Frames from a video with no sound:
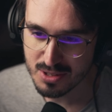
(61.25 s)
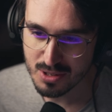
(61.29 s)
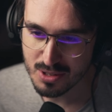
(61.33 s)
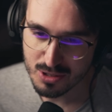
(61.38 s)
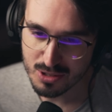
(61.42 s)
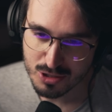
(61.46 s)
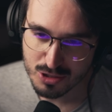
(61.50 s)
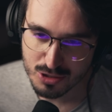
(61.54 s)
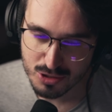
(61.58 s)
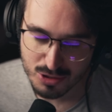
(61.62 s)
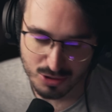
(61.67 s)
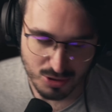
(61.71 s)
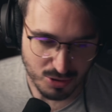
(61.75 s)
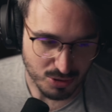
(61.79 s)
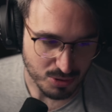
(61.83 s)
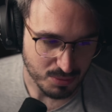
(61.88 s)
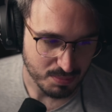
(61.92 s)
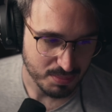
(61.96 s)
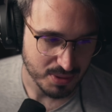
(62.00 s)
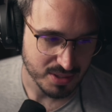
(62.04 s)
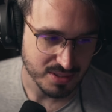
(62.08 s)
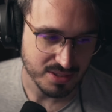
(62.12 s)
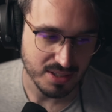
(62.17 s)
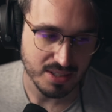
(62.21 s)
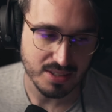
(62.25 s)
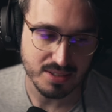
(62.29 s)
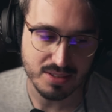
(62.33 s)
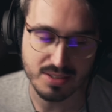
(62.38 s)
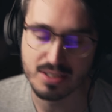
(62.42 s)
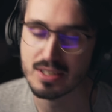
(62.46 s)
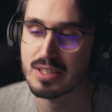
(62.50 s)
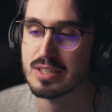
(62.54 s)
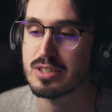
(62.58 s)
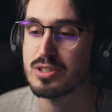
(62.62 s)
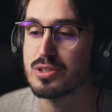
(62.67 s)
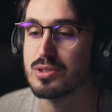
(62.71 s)
not super
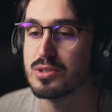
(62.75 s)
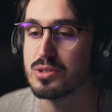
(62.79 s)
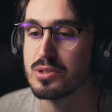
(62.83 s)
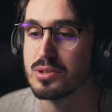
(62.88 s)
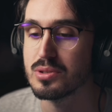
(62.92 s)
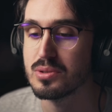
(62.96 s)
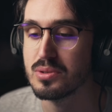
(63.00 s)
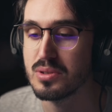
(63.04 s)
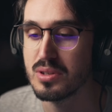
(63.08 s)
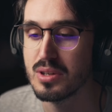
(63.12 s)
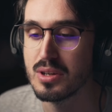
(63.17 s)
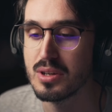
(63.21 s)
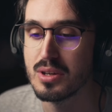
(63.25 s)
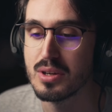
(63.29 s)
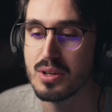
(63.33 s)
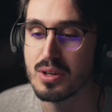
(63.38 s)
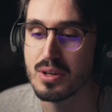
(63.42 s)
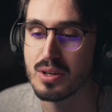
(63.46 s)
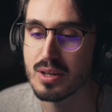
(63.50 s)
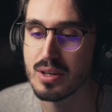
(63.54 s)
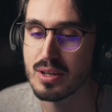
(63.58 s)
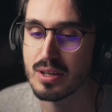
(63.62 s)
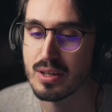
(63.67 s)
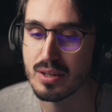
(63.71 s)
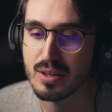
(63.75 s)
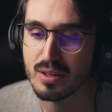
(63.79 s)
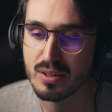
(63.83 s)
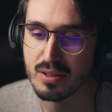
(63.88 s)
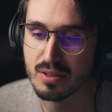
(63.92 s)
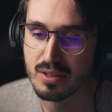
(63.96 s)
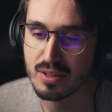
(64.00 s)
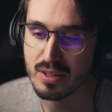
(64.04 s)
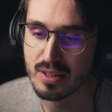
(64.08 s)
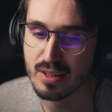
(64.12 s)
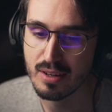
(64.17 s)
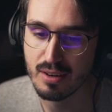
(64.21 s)
easy to do
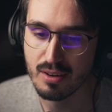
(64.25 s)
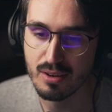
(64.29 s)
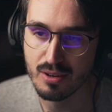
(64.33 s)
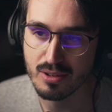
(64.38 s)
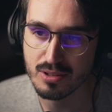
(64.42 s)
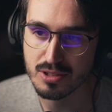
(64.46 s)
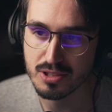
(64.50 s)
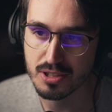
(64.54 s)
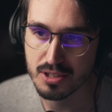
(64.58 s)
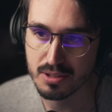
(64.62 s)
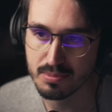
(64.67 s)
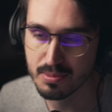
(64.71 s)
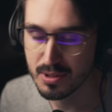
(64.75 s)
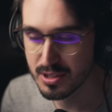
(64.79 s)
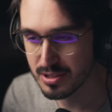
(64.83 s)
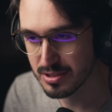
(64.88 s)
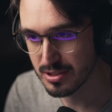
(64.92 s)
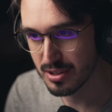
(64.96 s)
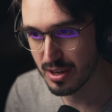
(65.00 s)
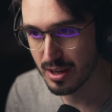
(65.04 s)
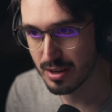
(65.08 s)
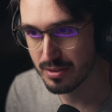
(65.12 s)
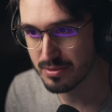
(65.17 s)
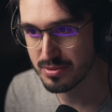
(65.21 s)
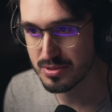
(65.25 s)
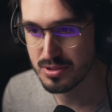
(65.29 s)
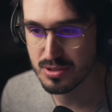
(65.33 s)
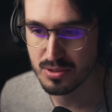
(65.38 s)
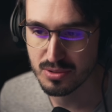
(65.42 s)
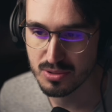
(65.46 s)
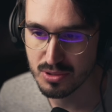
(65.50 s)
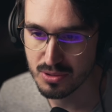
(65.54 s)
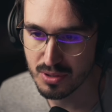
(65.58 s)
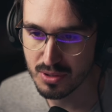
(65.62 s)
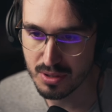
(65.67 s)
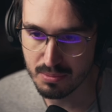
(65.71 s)
in Logic because you have to
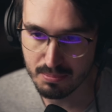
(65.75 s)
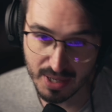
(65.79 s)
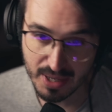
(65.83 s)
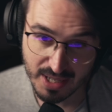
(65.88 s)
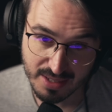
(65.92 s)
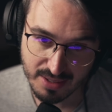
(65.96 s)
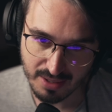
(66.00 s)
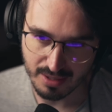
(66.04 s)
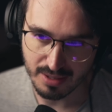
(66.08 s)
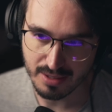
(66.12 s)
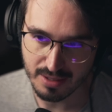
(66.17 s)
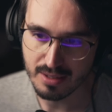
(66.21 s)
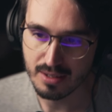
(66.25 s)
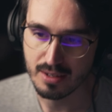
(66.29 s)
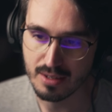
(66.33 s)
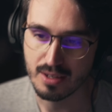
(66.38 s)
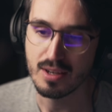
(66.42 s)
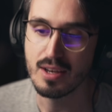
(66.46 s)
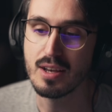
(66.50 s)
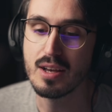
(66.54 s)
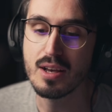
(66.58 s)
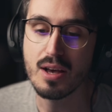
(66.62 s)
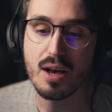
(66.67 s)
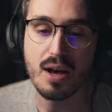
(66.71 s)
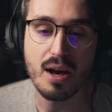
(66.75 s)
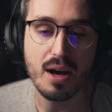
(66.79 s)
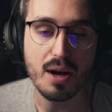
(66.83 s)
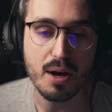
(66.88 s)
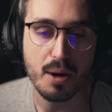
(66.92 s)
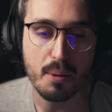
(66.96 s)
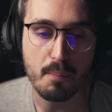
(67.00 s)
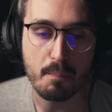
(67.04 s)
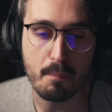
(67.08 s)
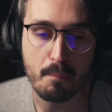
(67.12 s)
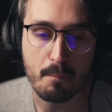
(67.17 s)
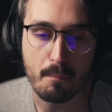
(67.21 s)
do it manually.
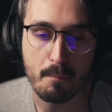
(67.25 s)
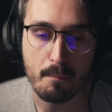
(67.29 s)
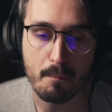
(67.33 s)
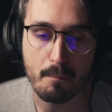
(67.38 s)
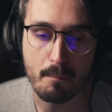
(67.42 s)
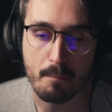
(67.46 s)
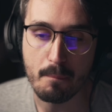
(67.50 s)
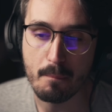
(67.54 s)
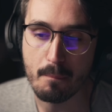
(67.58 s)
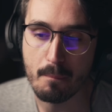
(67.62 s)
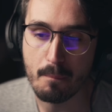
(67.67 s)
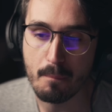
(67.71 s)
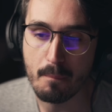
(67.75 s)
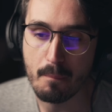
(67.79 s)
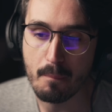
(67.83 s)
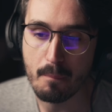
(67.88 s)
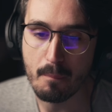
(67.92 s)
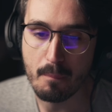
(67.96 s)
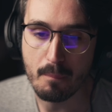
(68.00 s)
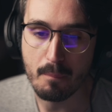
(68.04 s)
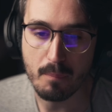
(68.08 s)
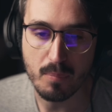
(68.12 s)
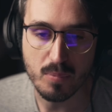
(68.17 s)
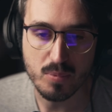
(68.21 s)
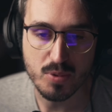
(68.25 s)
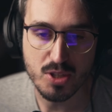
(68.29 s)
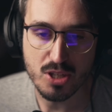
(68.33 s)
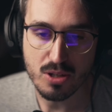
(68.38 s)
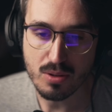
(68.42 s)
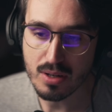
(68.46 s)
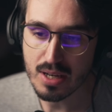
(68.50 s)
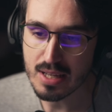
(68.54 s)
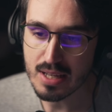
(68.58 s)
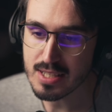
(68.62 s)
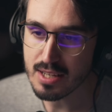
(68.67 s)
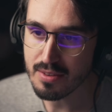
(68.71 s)
So
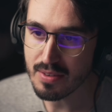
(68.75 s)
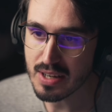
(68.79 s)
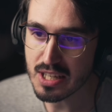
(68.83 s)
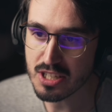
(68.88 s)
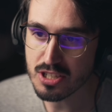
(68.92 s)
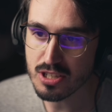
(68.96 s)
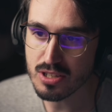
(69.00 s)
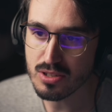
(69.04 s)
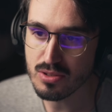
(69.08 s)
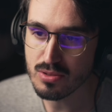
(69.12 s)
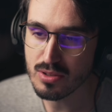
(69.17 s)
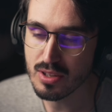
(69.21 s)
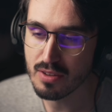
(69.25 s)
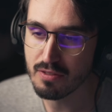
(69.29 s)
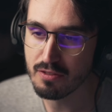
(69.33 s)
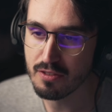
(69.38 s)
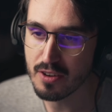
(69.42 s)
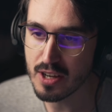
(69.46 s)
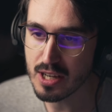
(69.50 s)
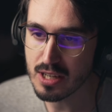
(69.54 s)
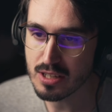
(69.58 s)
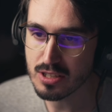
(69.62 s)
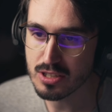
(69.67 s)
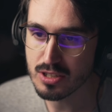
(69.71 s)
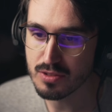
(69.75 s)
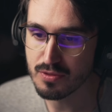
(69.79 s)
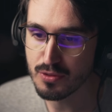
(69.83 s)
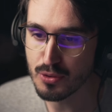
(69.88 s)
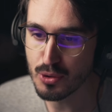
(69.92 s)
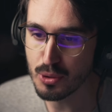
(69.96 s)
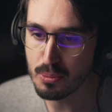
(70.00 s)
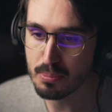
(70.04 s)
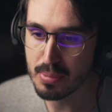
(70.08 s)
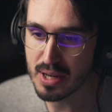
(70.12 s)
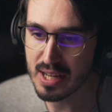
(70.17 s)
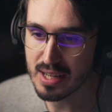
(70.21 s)
let's have a listen to the first
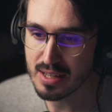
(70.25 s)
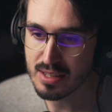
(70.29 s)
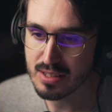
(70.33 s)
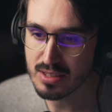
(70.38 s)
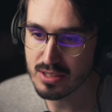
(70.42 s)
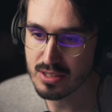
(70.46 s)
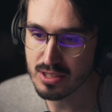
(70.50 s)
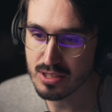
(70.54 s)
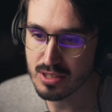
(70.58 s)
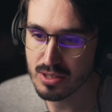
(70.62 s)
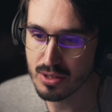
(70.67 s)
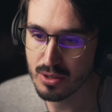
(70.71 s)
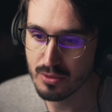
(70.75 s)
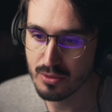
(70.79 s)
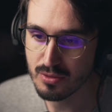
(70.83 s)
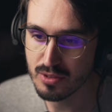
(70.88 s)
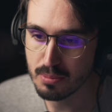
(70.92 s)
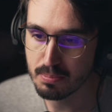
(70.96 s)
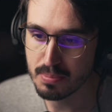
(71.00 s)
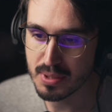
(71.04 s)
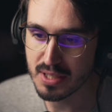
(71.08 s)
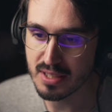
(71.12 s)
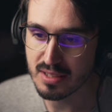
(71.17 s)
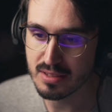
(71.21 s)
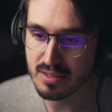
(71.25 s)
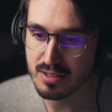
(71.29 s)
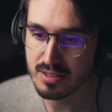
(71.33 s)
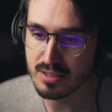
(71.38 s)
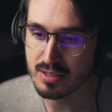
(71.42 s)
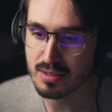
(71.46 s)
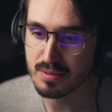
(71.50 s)
4 bars of the piece.